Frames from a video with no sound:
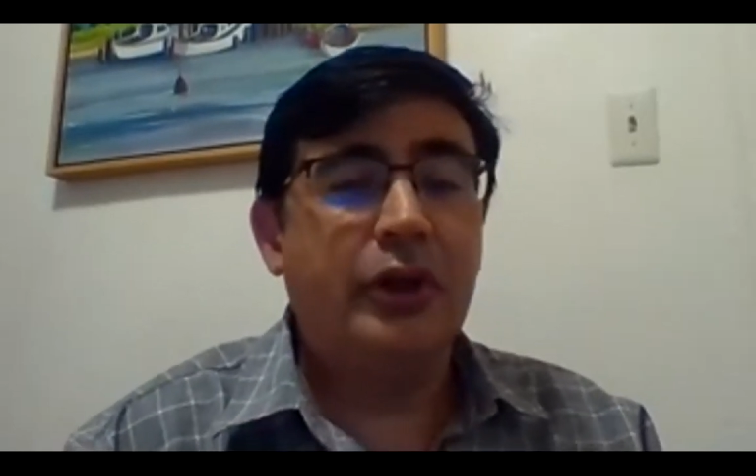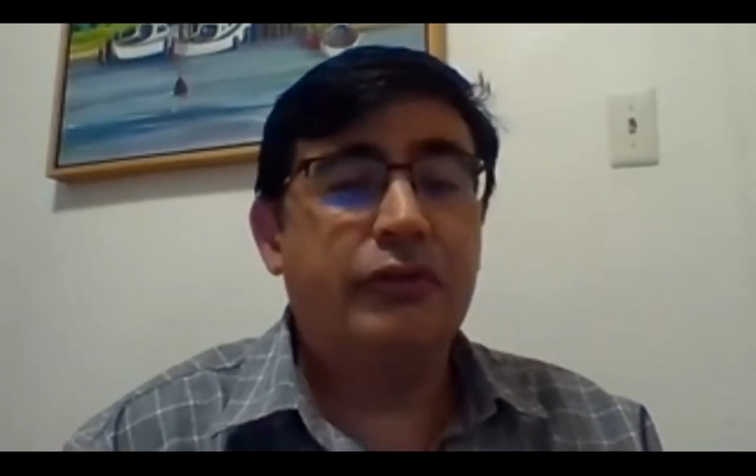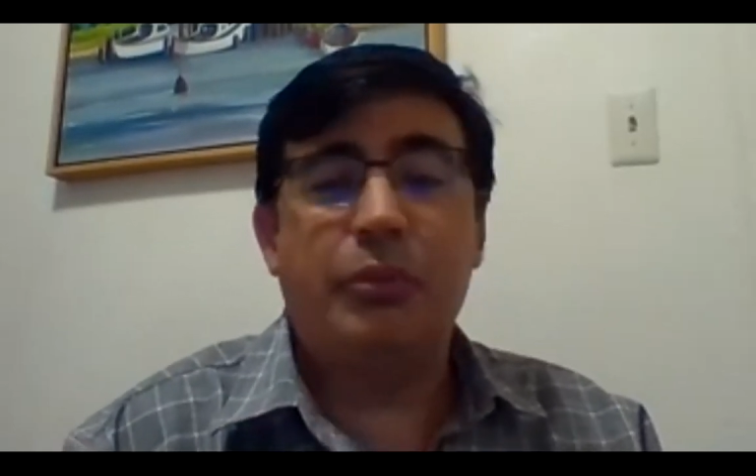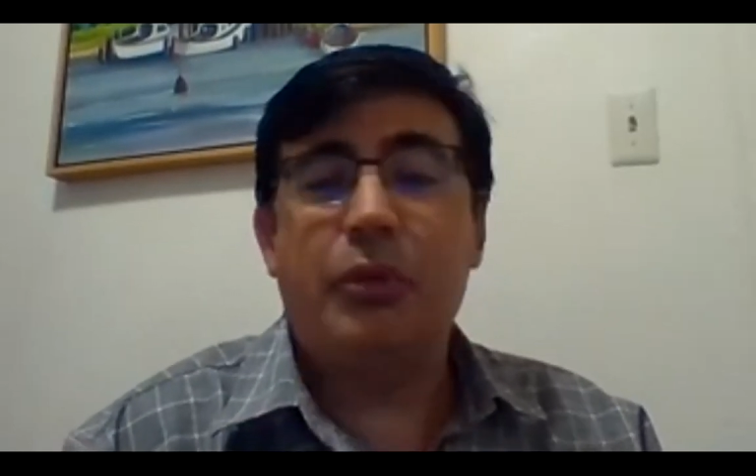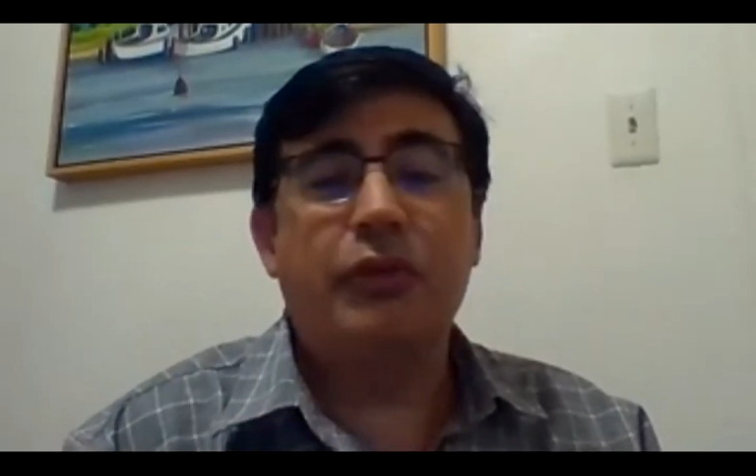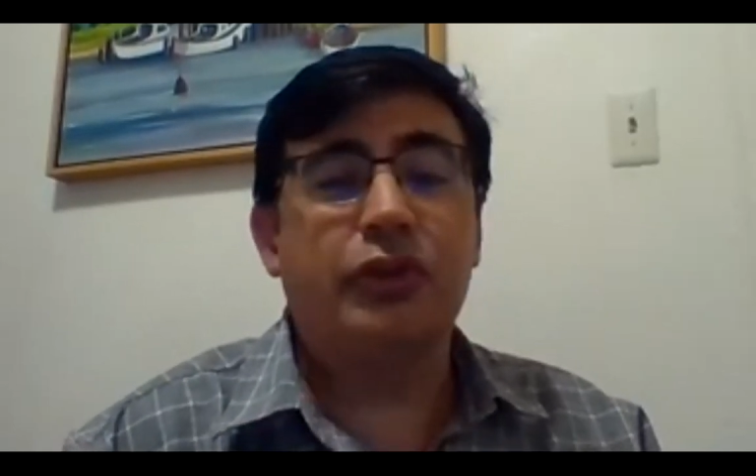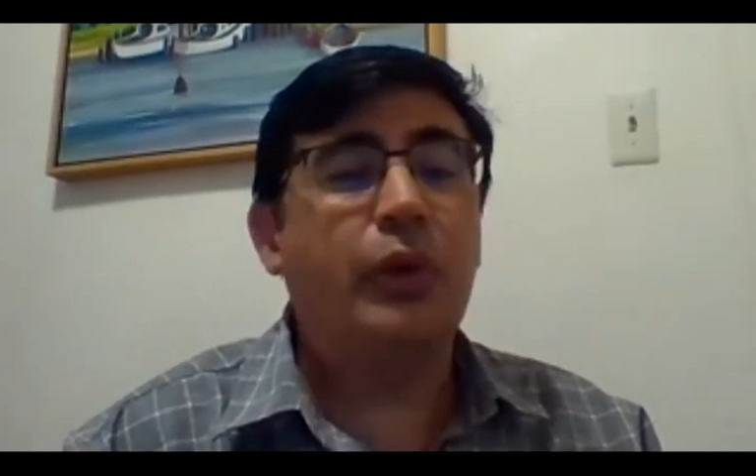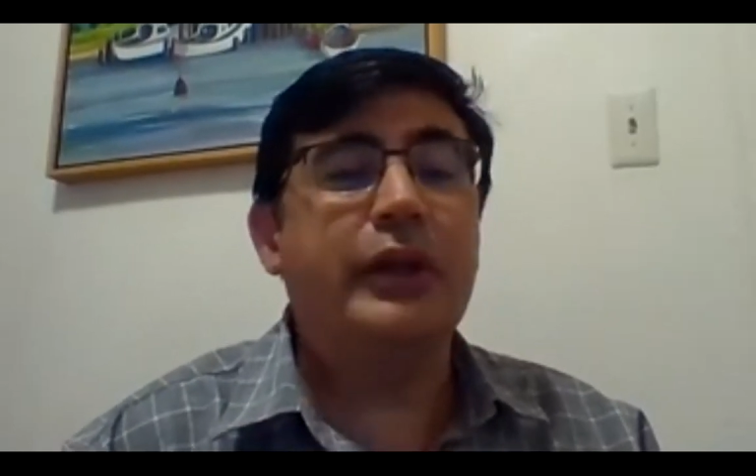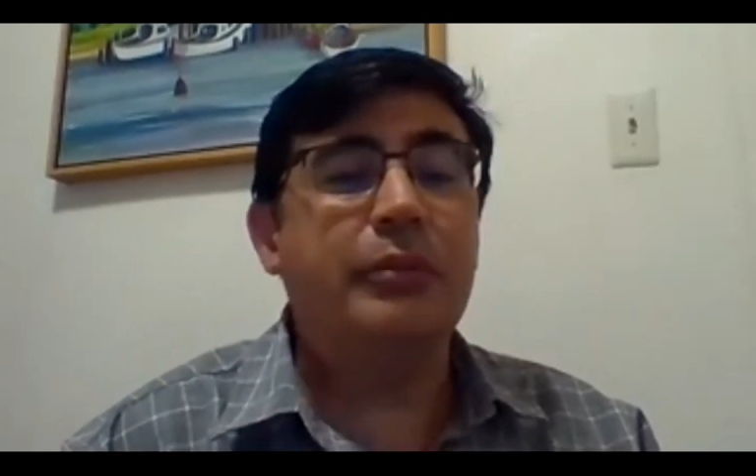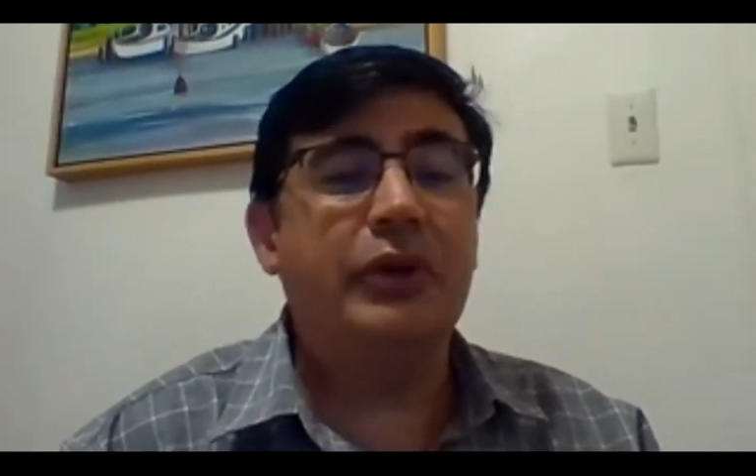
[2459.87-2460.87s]
from over
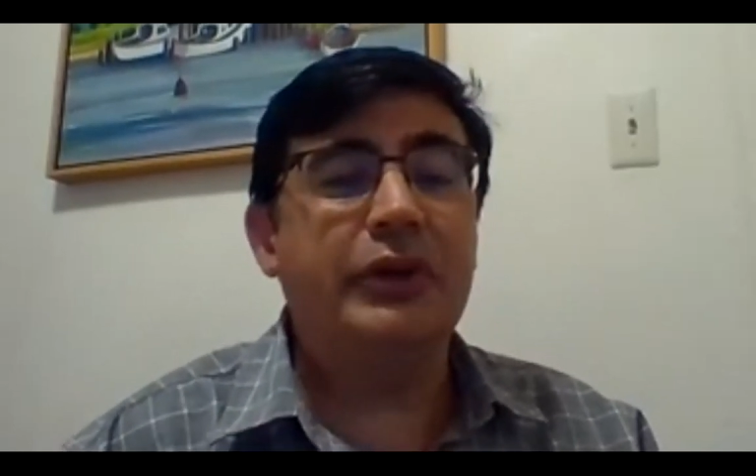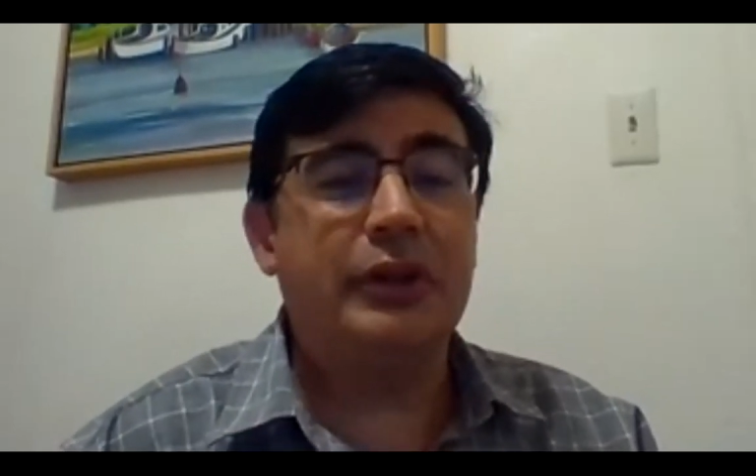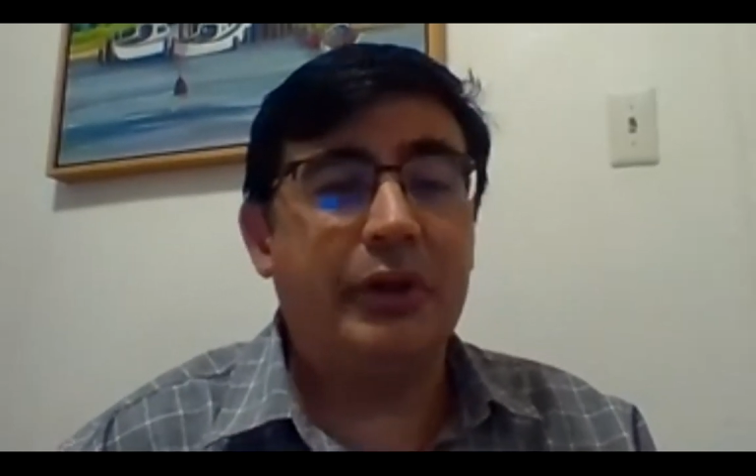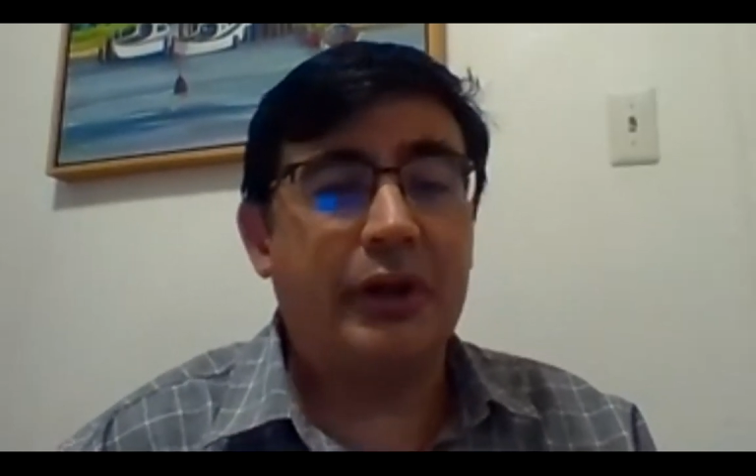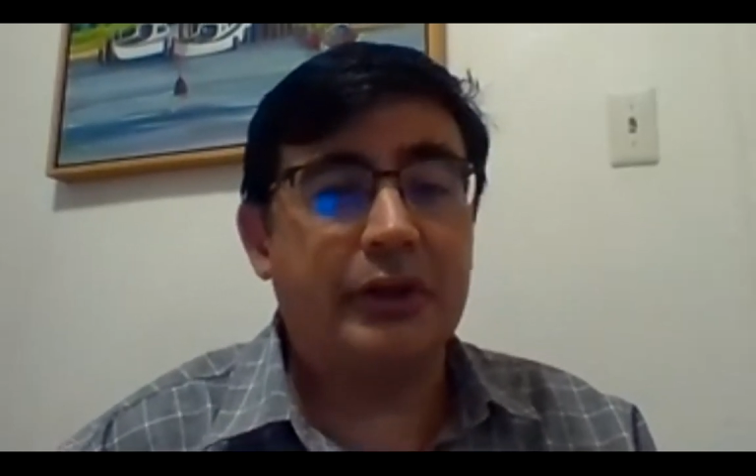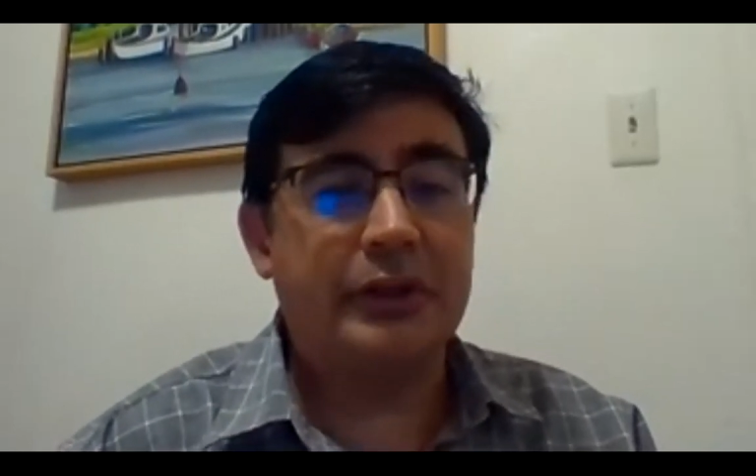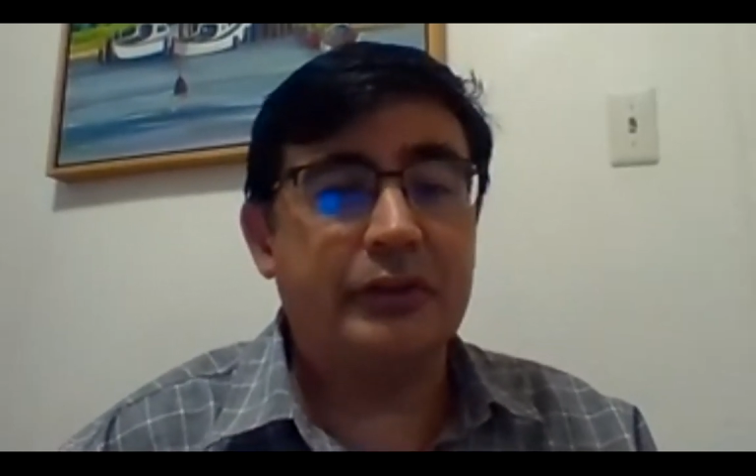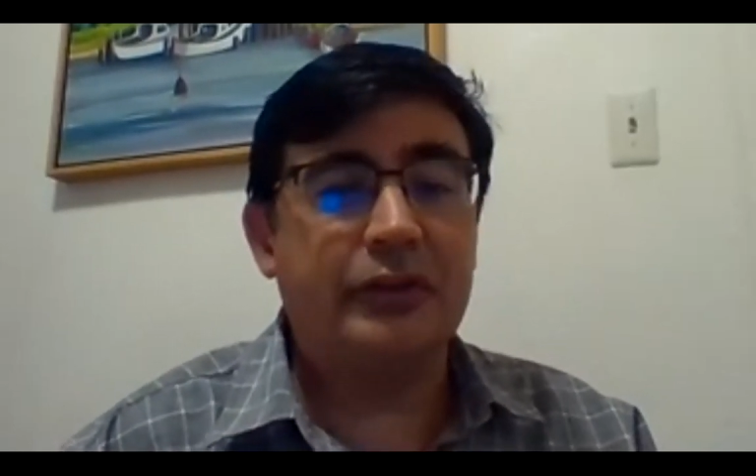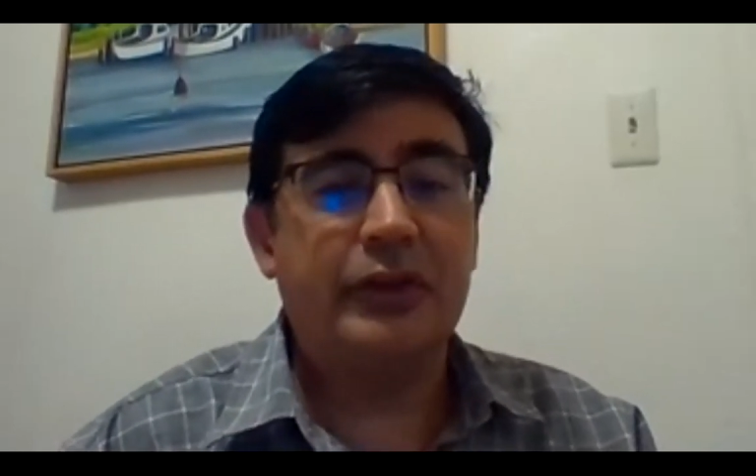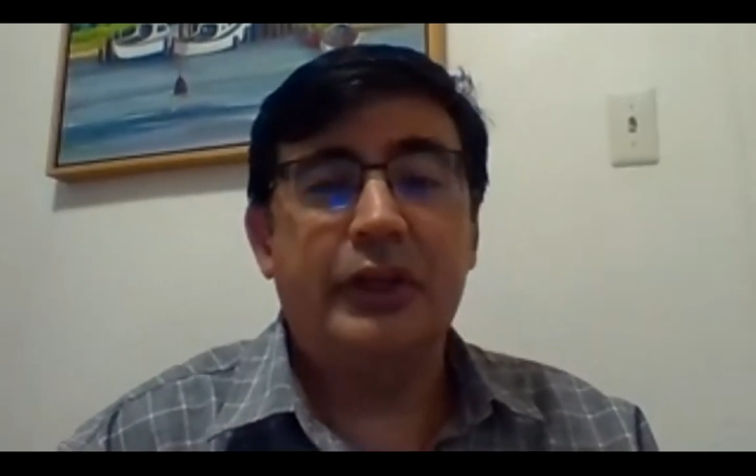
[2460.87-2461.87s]
20 million
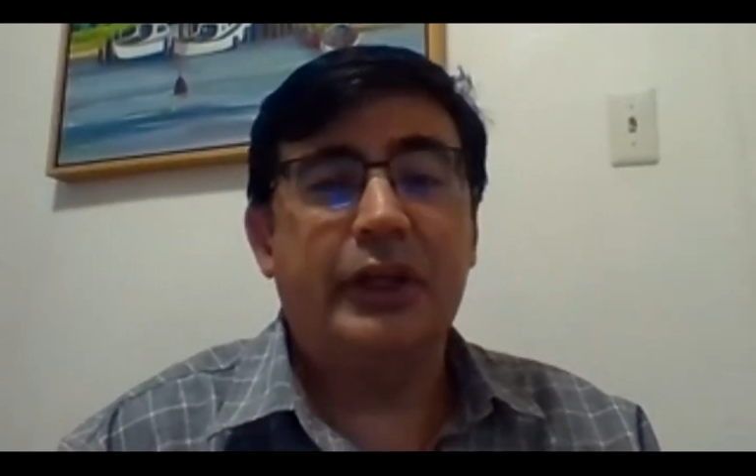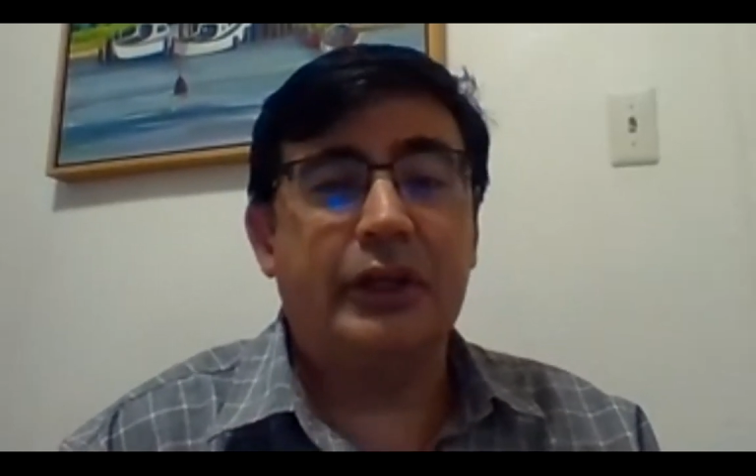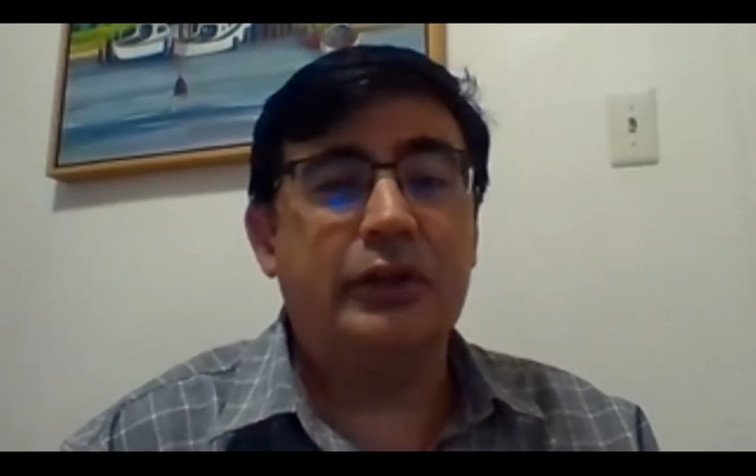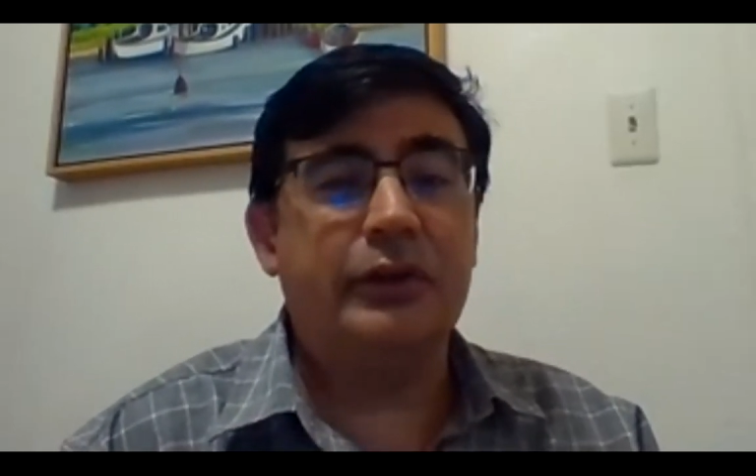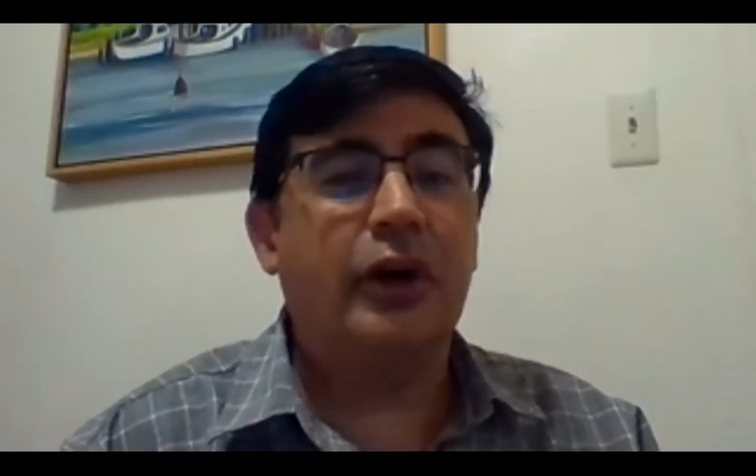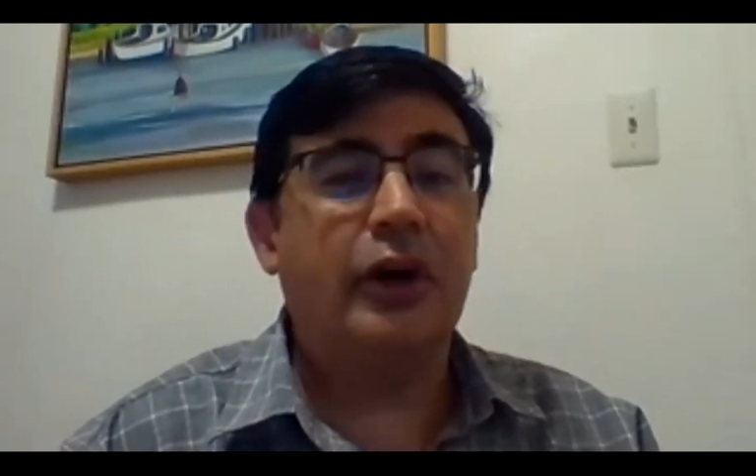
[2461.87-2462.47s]
Americans, including